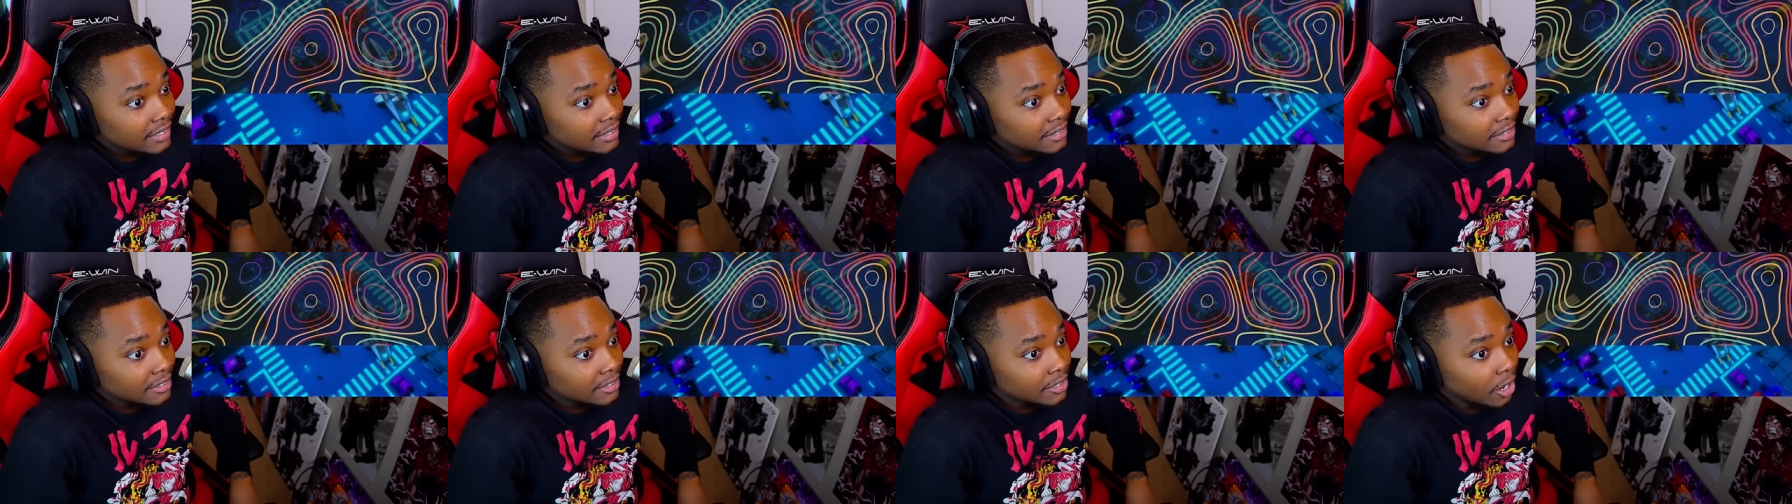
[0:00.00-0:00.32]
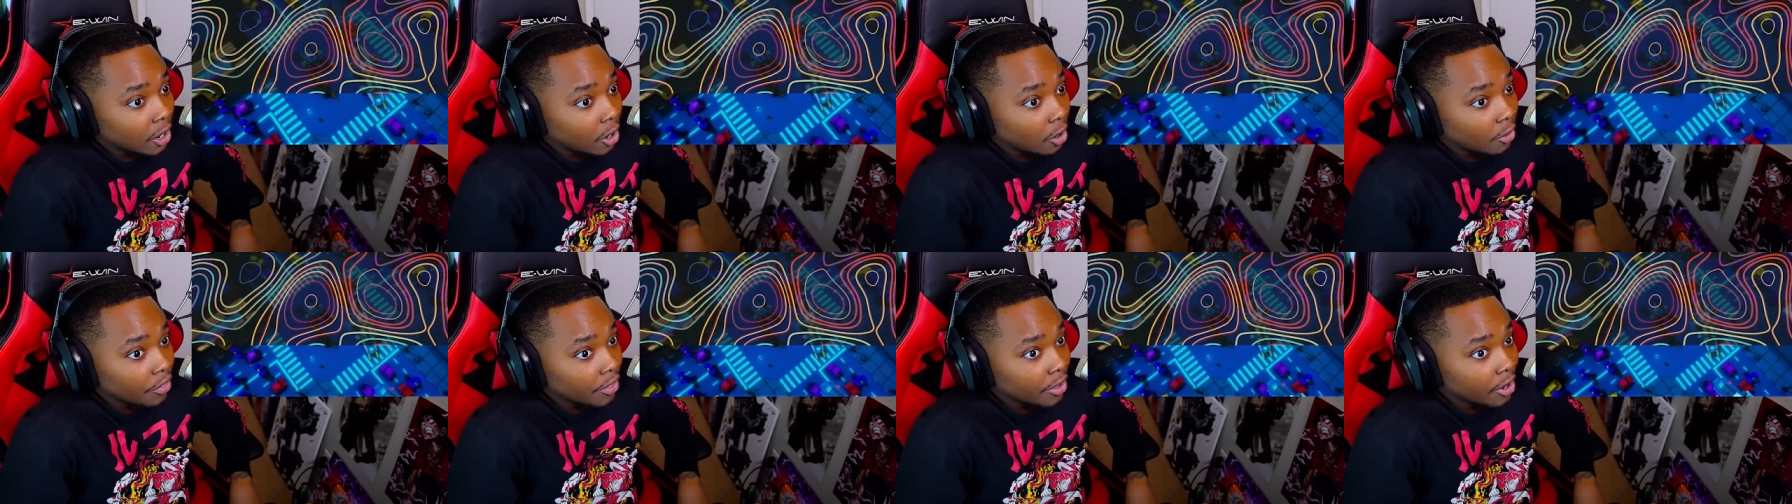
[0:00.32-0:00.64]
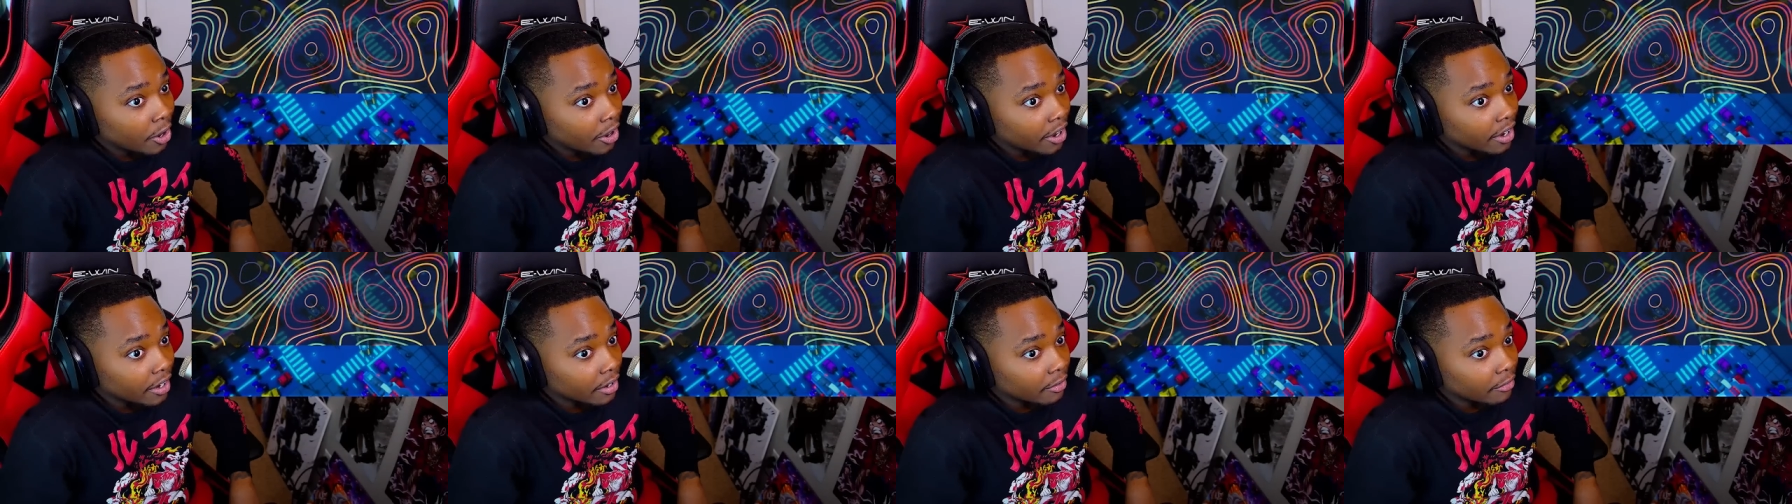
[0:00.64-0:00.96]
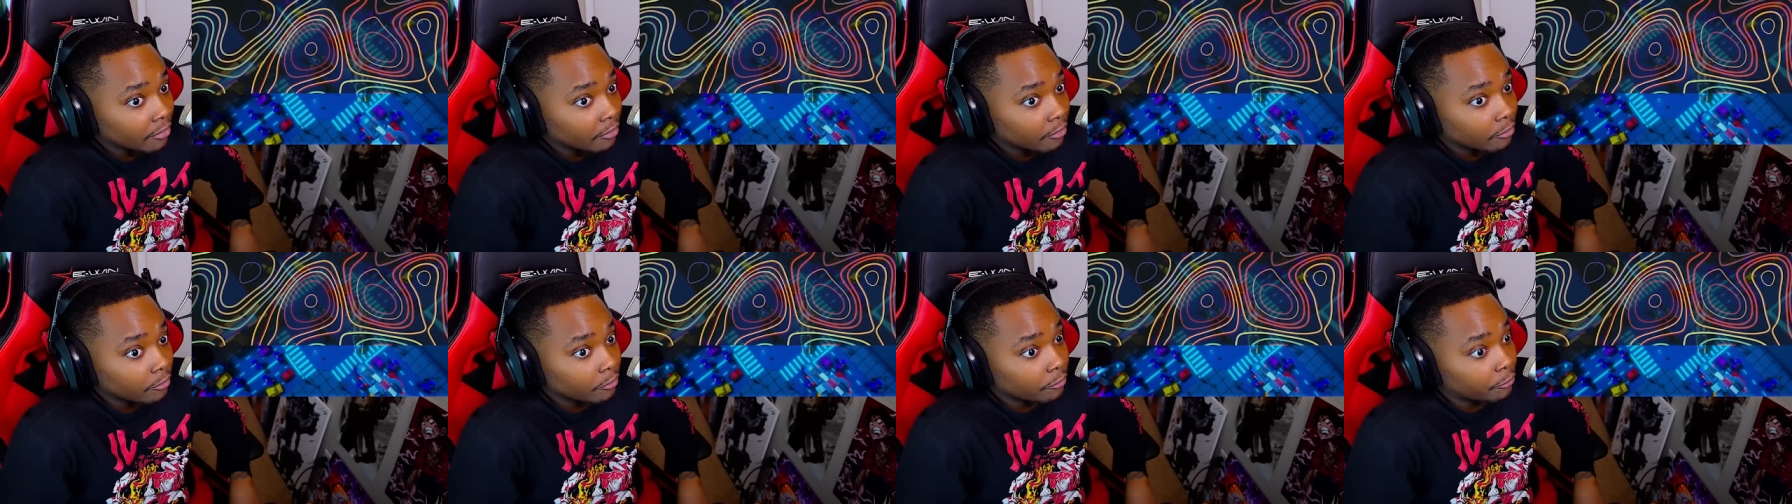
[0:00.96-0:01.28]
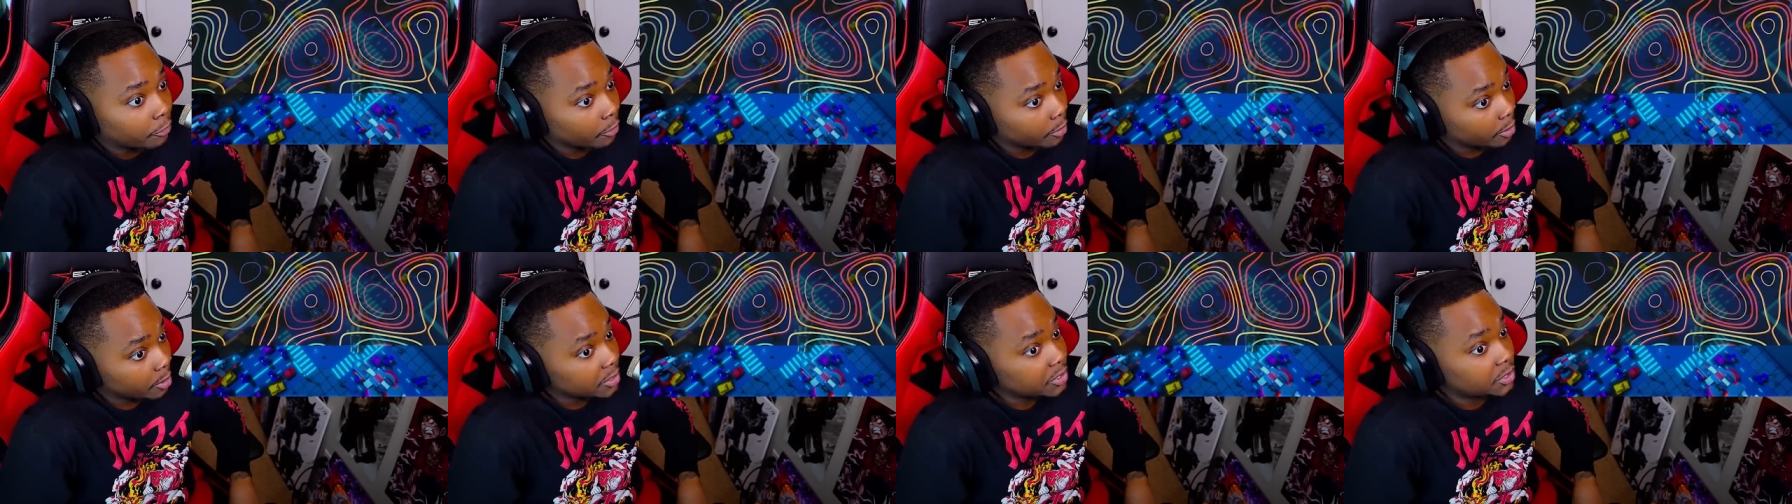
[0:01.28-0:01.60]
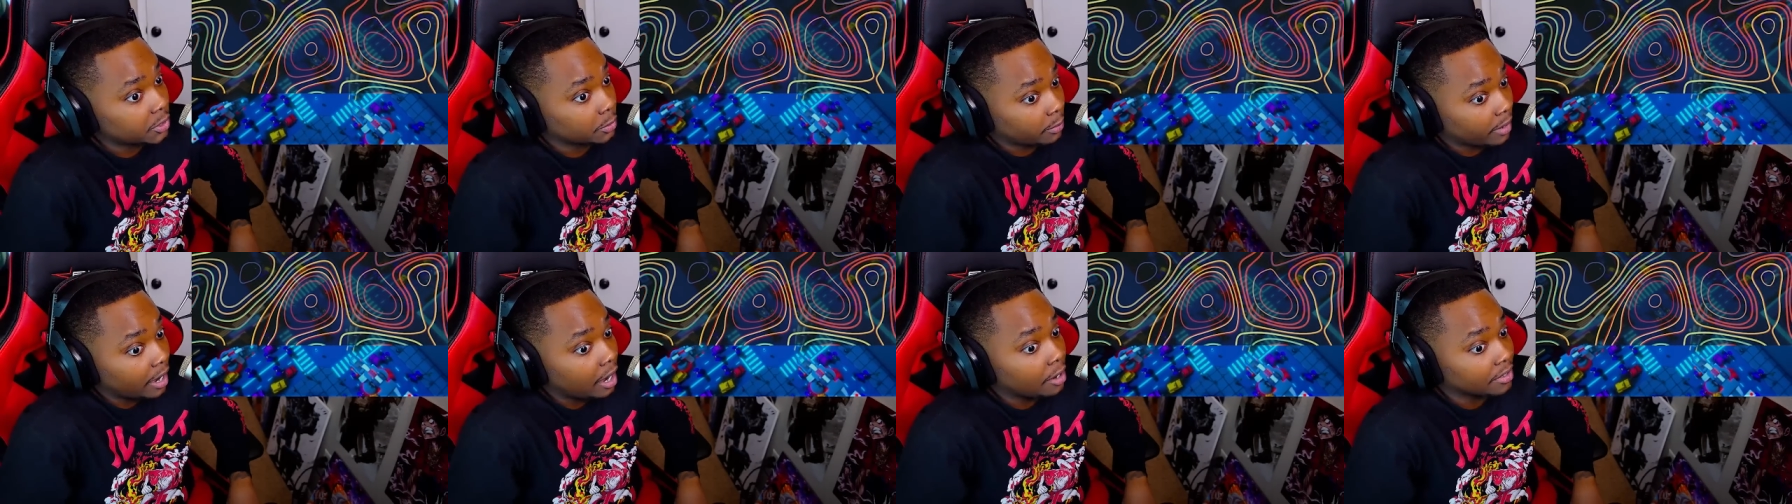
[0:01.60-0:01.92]
Yo, they are for real
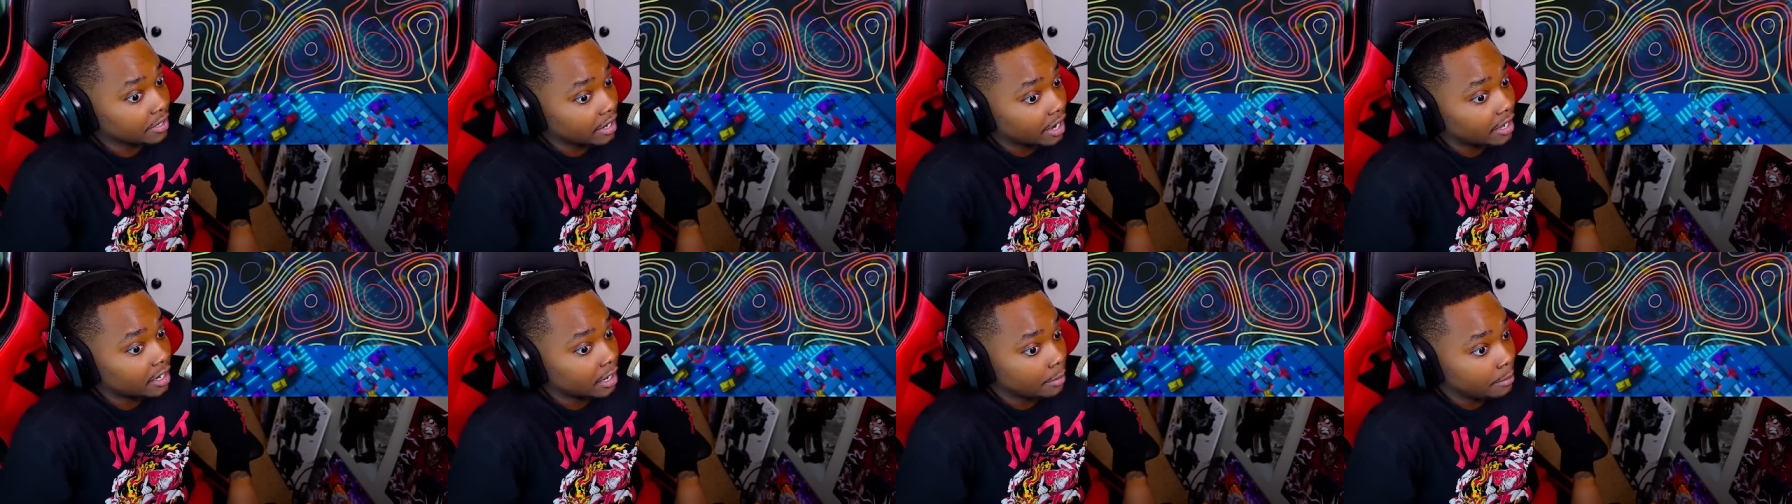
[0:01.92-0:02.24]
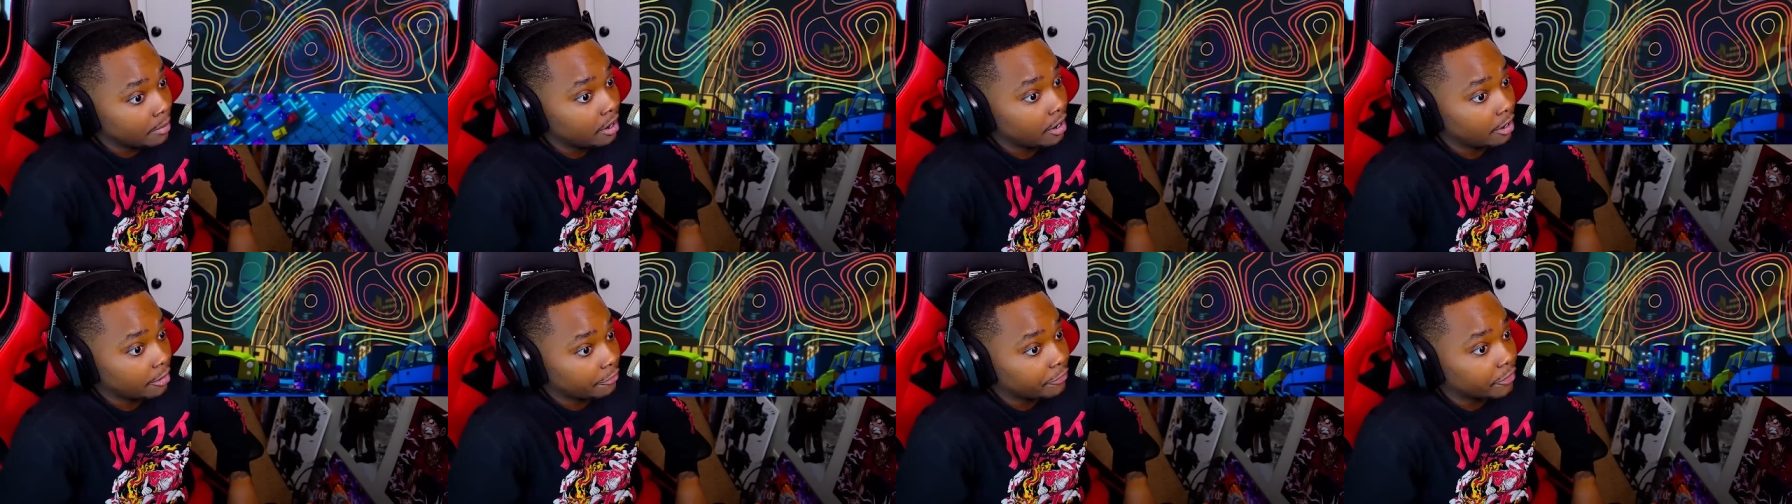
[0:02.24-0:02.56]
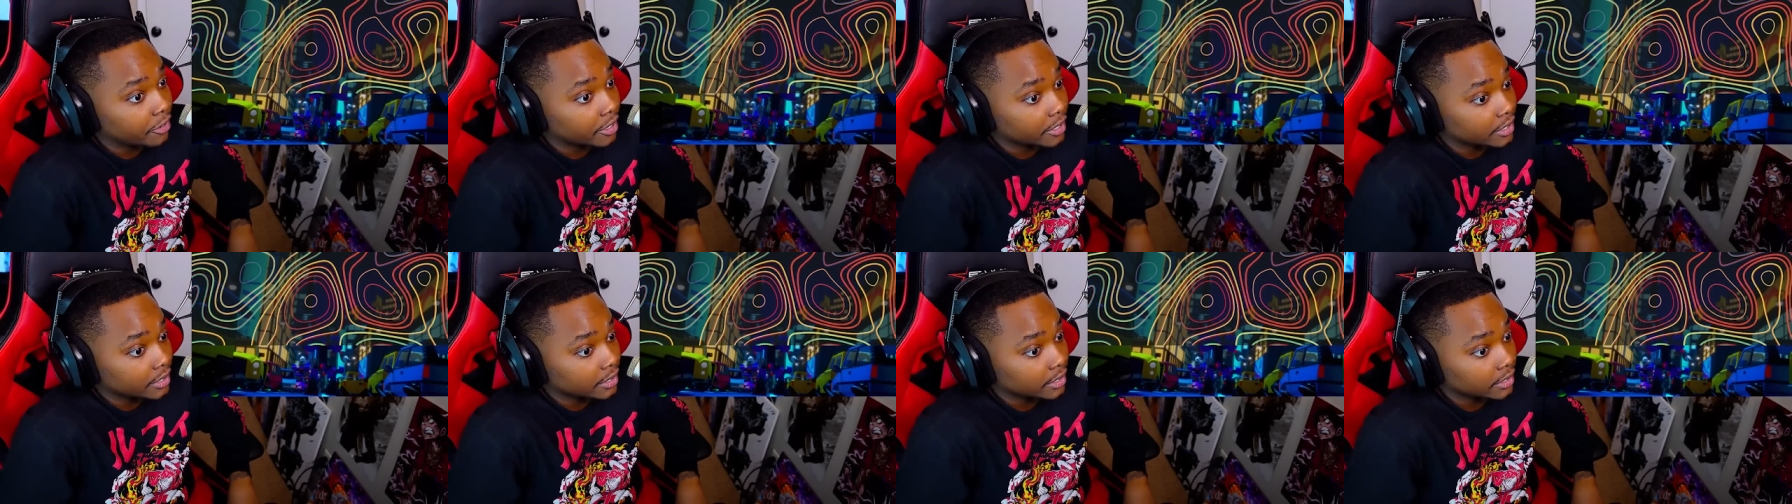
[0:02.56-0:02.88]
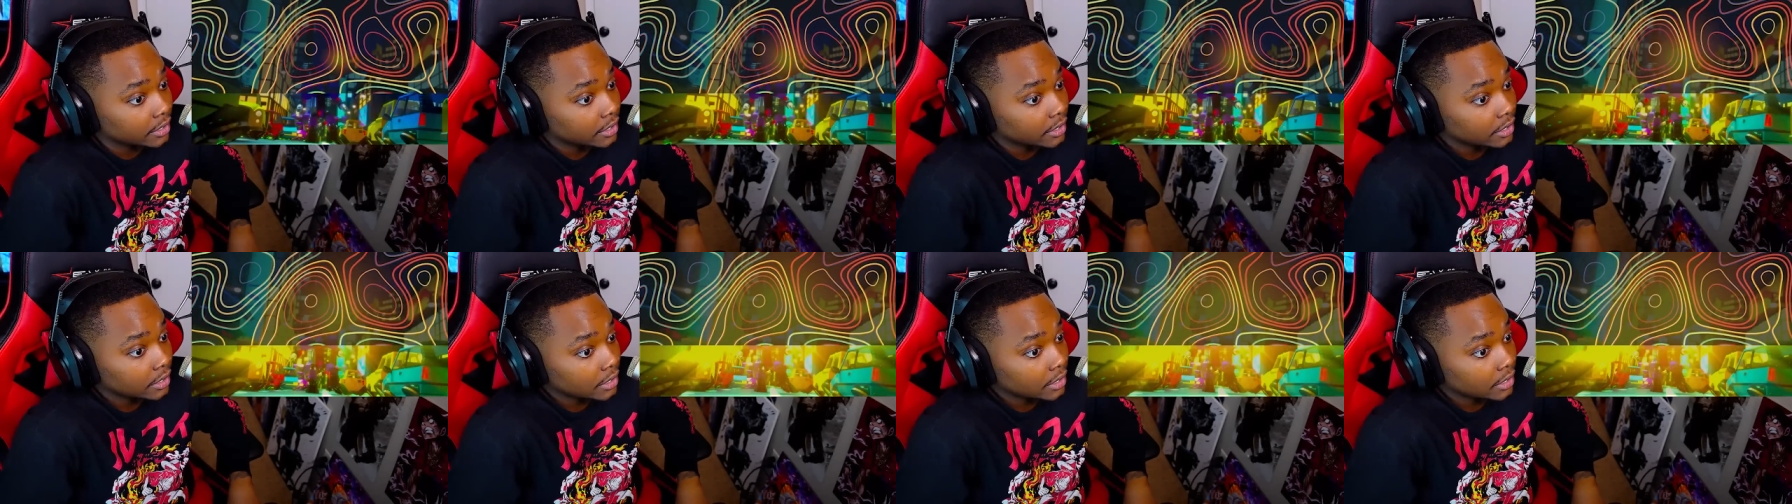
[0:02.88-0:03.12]
surrounded like a motherfucker.